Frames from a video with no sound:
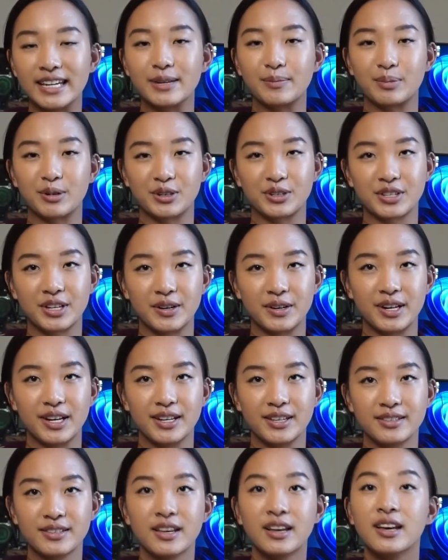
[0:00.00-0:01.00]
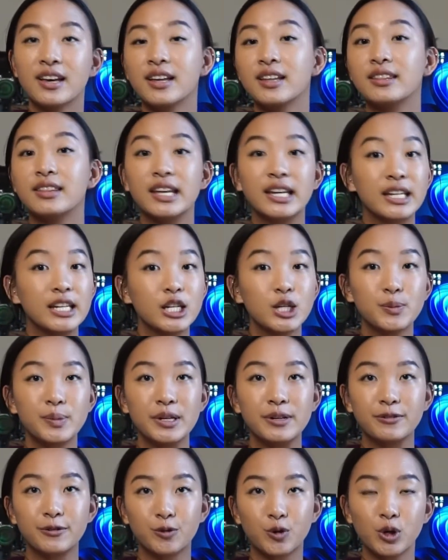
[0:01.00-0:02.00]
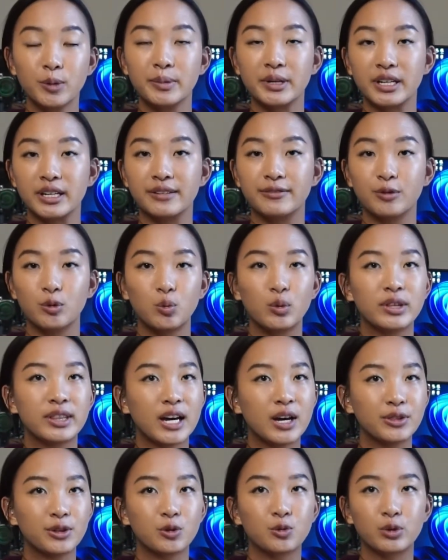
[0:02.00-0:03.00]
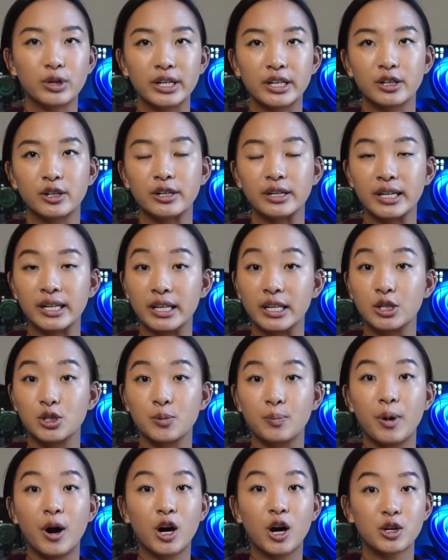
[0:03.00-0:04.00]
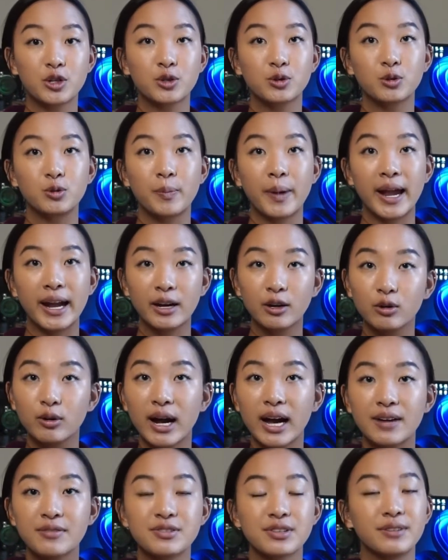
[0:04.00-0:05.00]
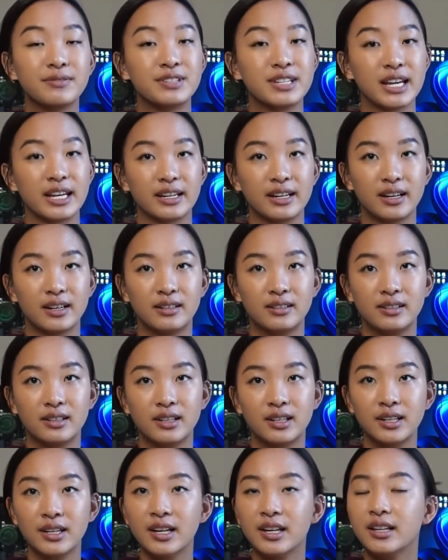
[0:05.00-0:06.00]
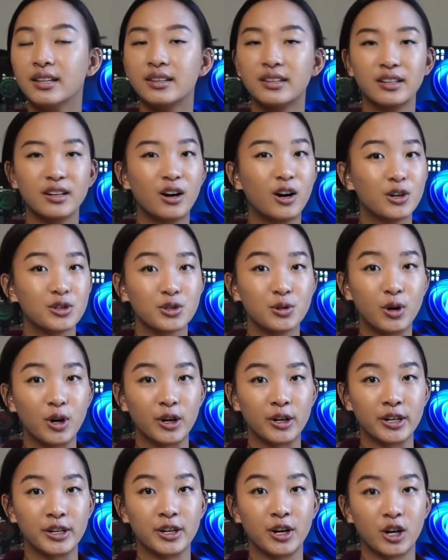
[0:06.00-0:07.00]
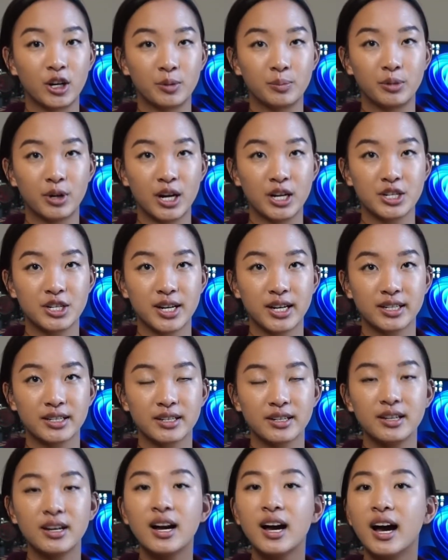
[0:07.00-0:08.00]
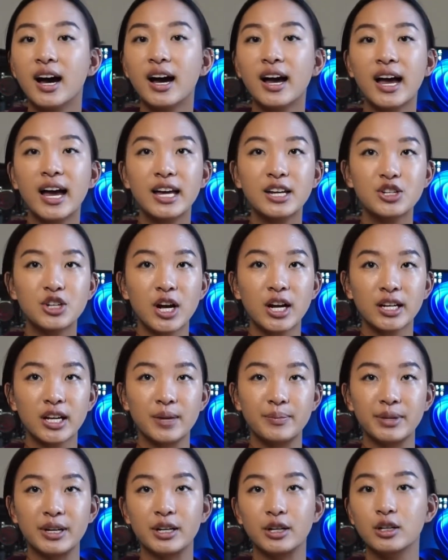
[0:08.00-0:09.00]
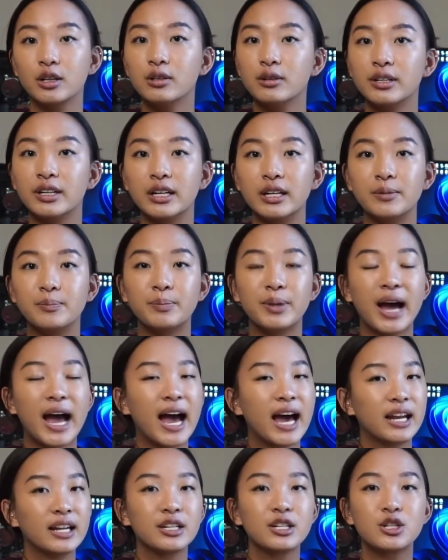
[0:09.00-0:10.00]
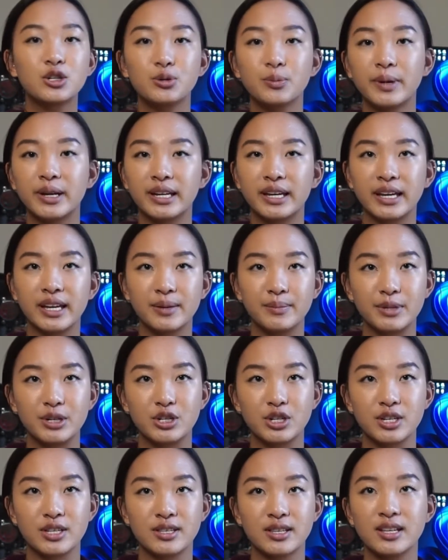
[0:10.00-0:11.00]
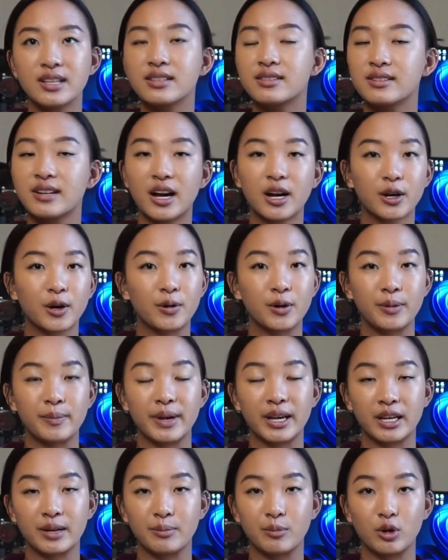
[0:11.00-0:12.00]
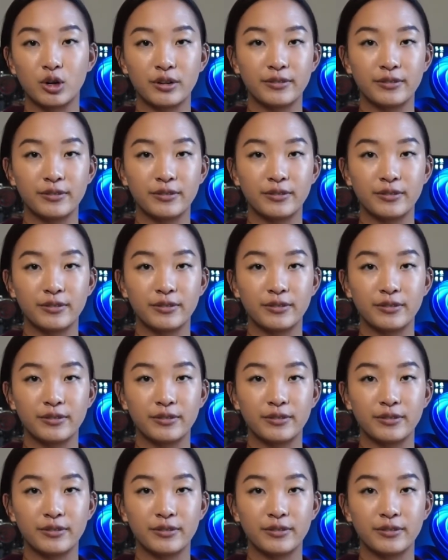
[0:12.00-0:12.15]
in personas. They need to be informative without the reader needing to parse through paragraphs of data. They also aren't an art project. A headshot can be included, but adding too many images is not going to make it more